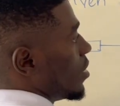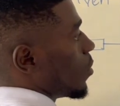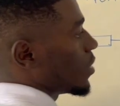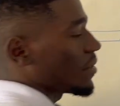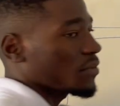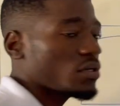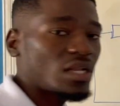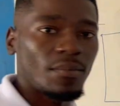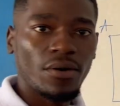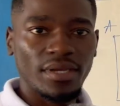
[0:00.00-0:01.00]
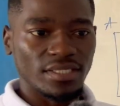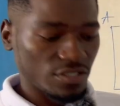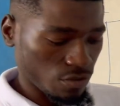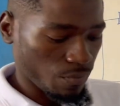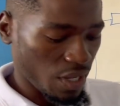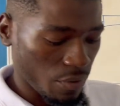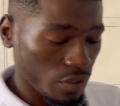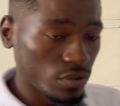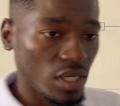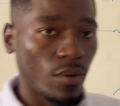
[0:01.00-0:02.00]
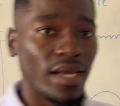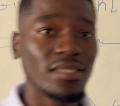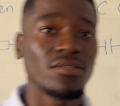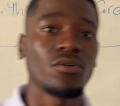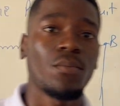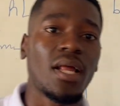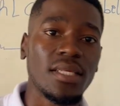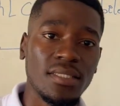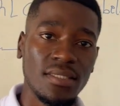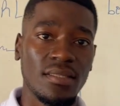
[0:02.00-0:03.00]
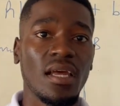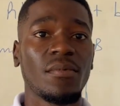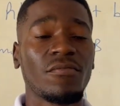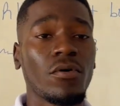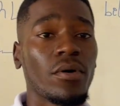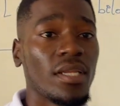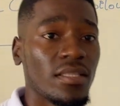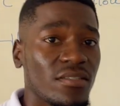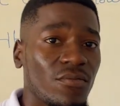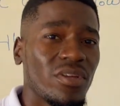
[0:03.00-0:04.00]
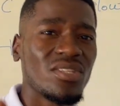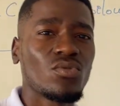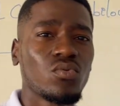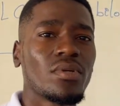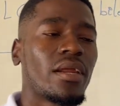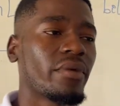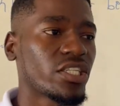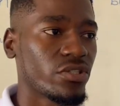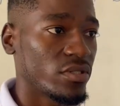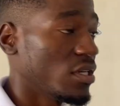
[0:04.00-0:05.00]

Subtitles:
When I'm talking about AC supply, we all know that what AC supply is a type of current that is flowing in two directions.